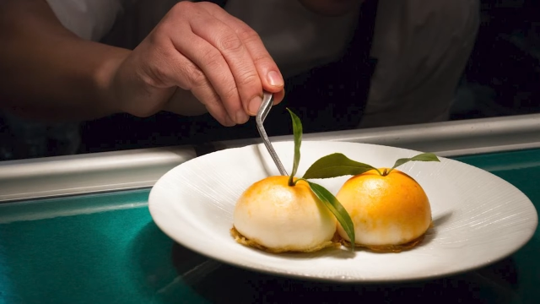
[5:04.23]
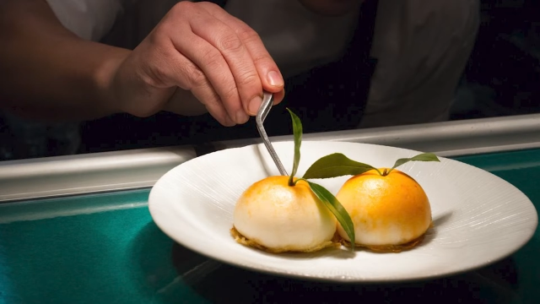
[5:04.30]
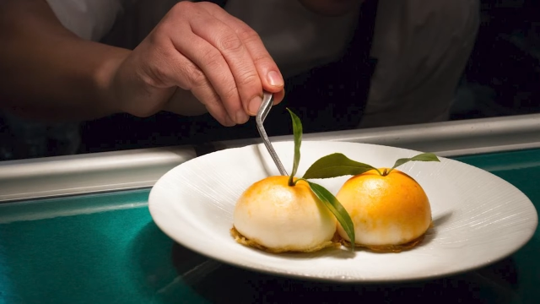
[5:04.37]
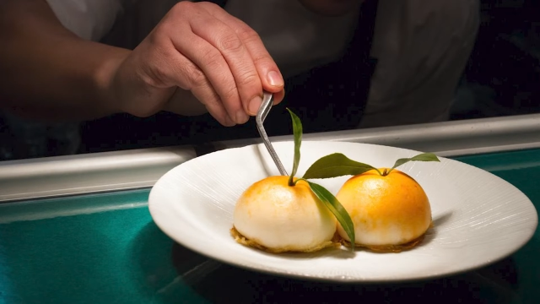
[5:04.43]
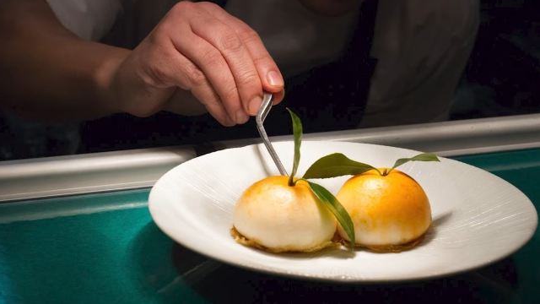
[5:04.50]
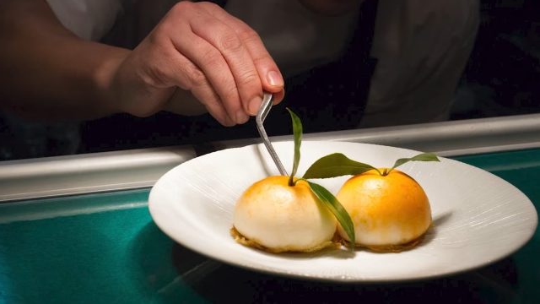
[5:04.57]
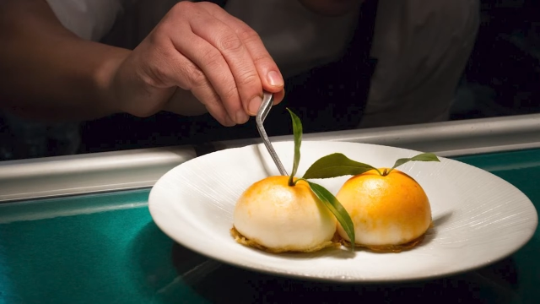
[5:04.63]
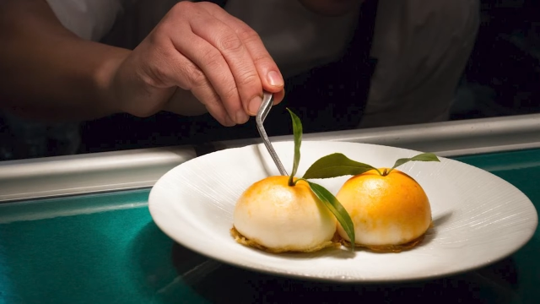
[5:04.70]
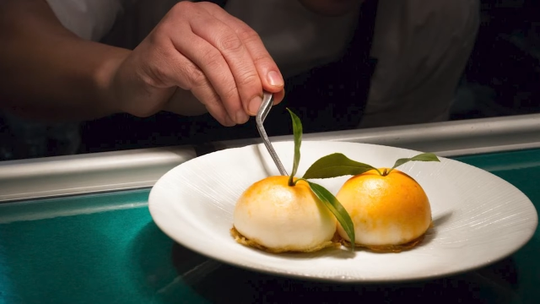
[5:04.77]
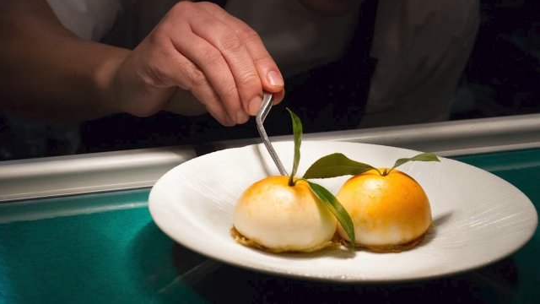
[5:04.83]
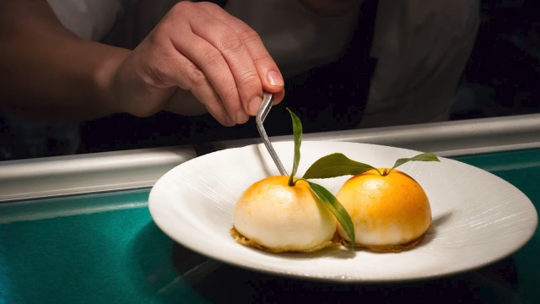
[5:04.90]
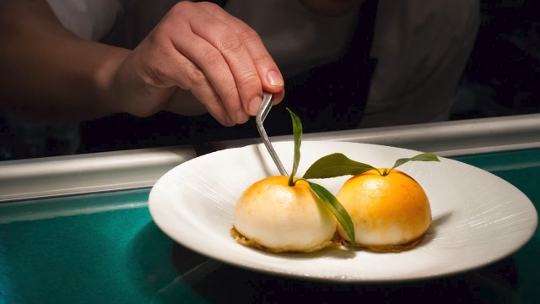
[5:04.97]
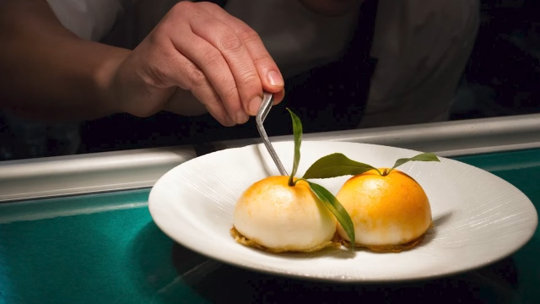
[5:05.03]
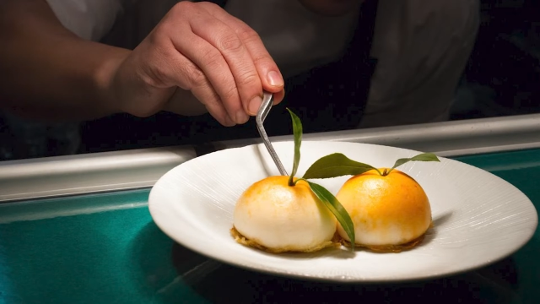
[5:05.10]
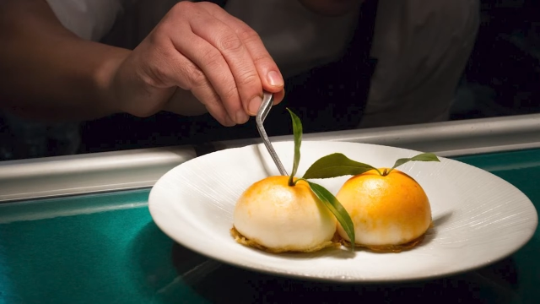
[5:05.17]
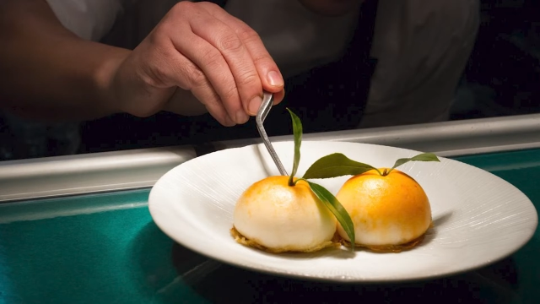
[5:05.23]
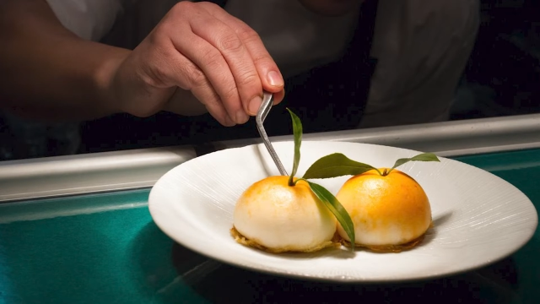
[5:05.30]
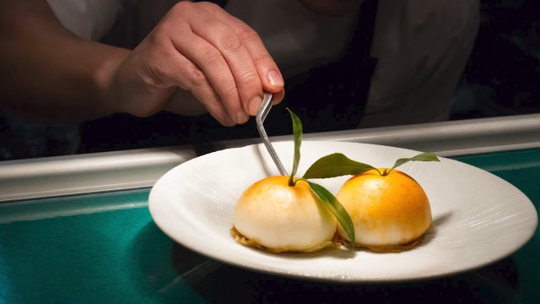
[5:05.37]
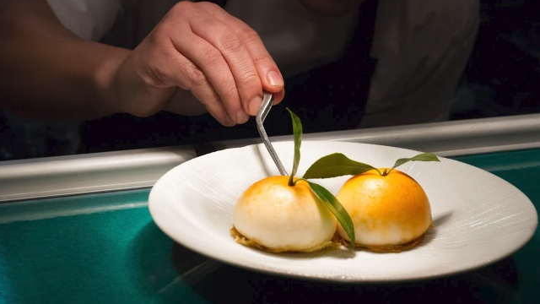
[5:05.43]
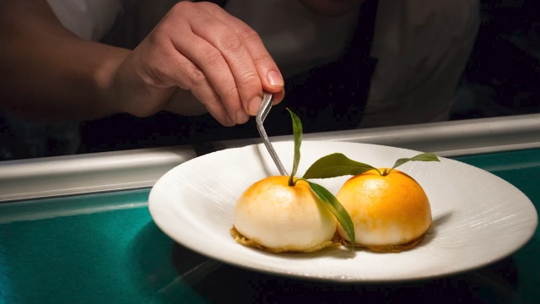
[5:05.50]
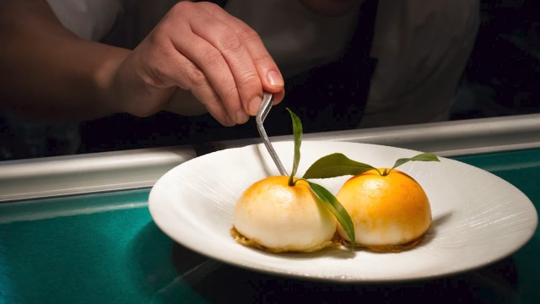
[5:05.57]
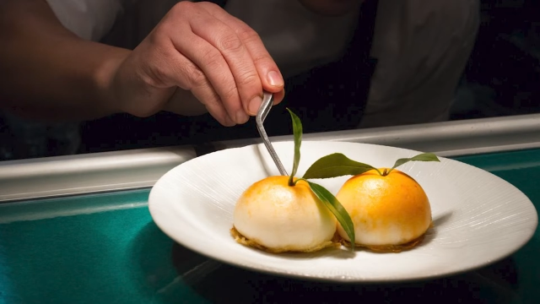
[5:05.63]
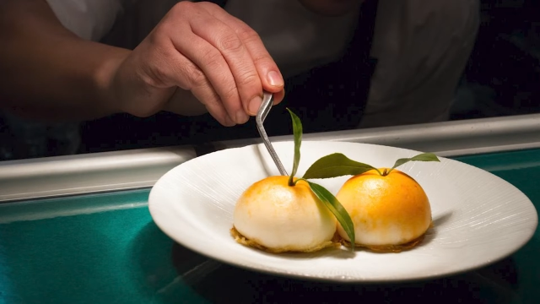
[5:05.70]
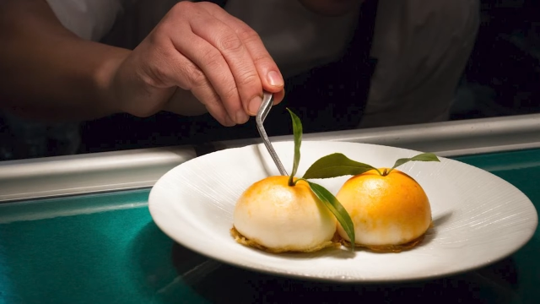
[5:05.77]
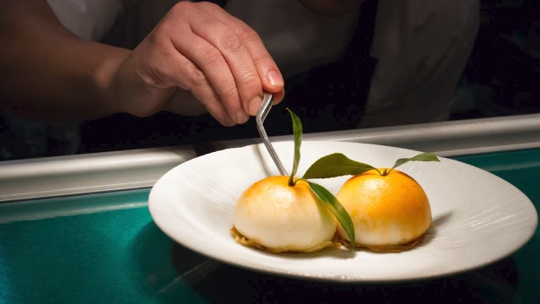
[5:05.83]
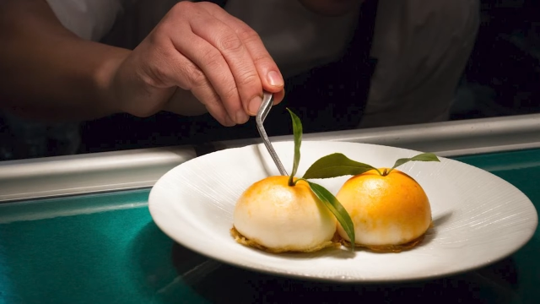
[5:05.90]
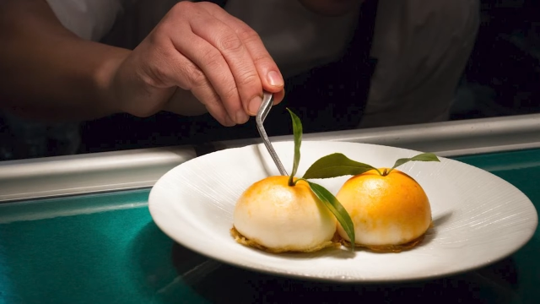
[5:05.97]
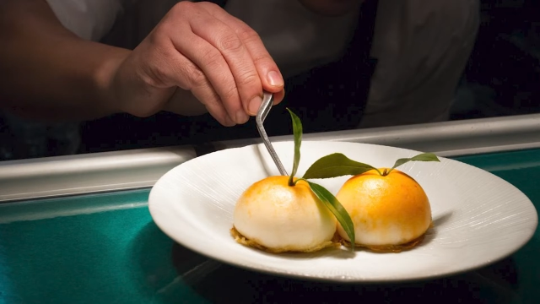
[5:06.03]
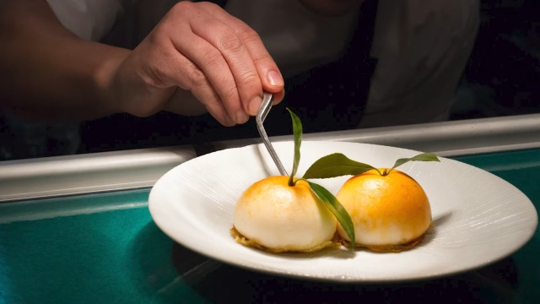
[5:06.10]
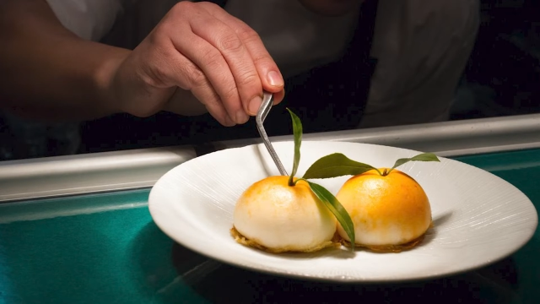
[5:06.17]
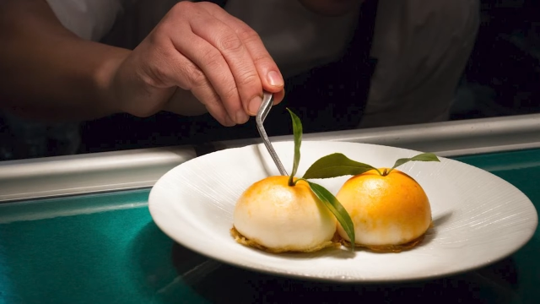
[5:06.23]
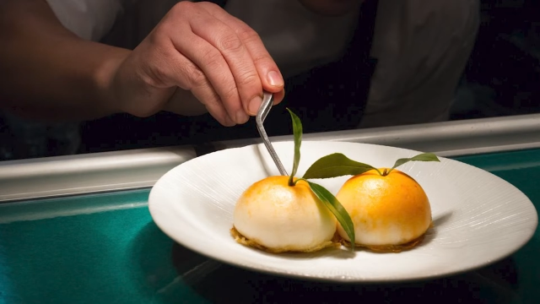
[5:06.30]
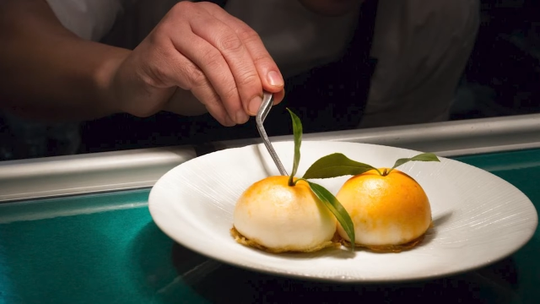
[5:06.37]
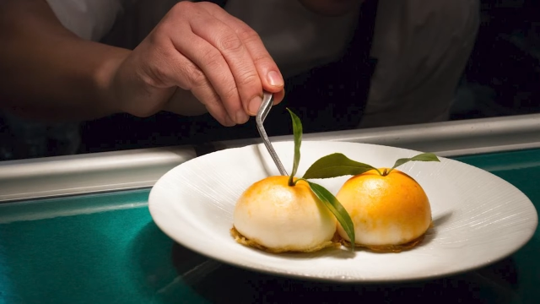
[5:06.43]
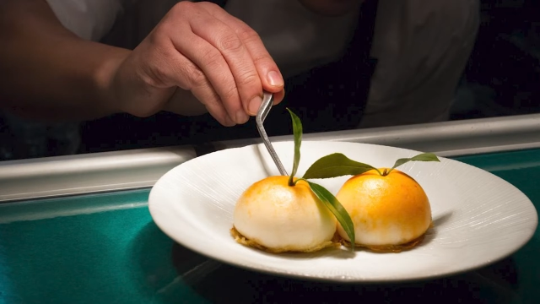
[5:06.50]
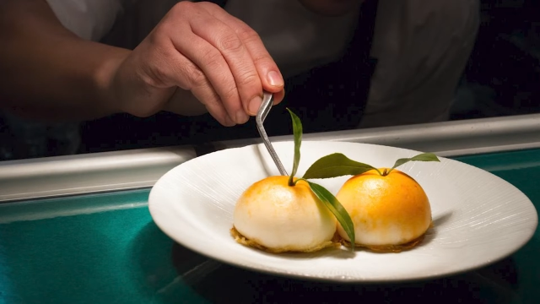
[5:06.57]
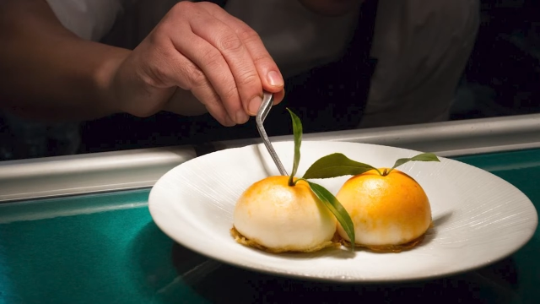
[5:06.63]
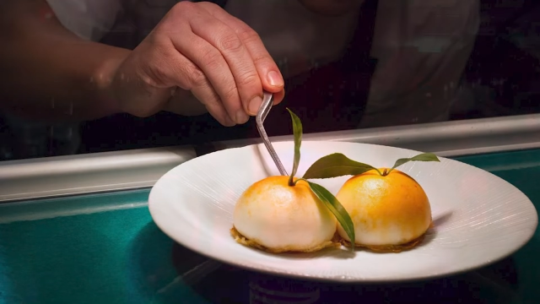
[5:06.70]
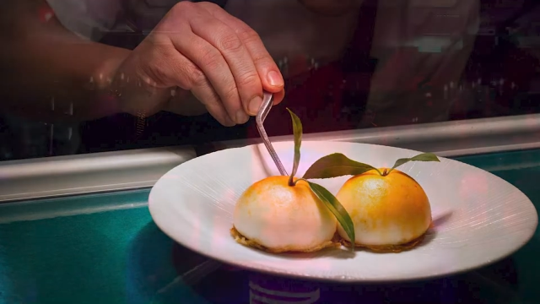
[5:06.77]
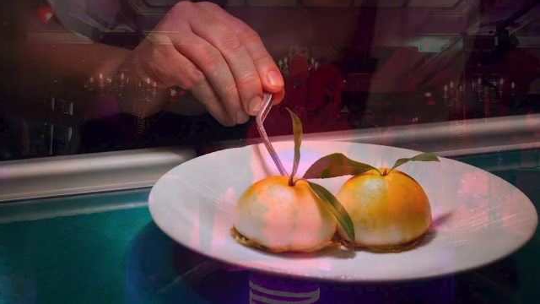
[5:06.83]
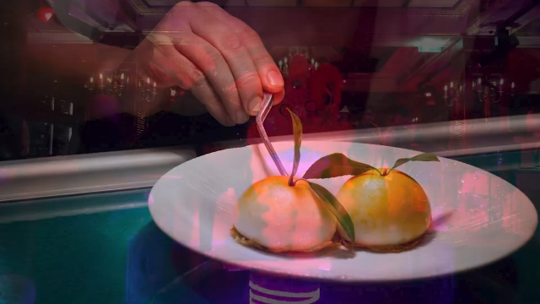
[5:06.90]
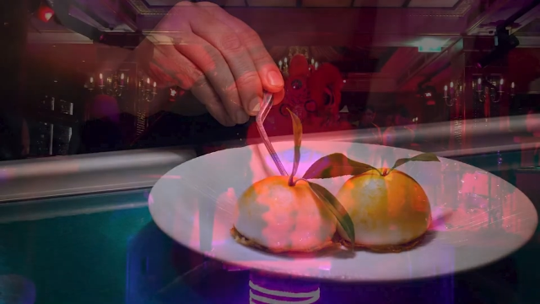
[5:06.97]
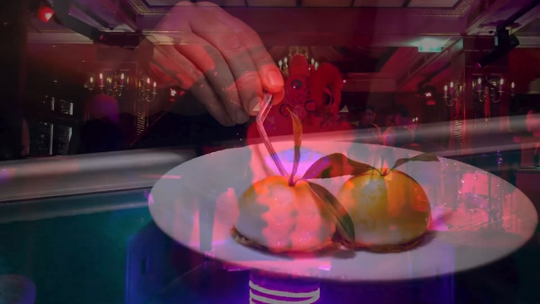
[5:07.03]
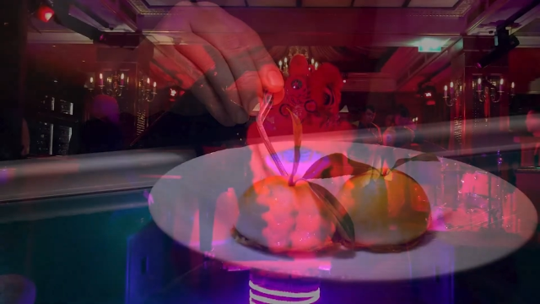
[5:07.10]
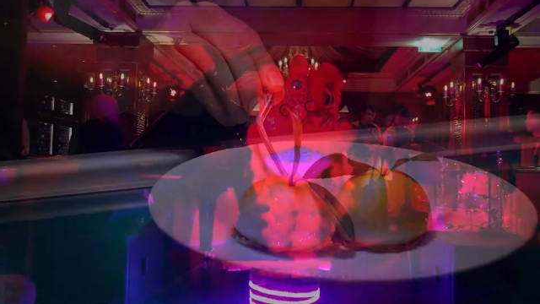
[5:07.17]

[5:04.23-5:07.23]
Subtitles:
No face is visible, so there are no lips to read.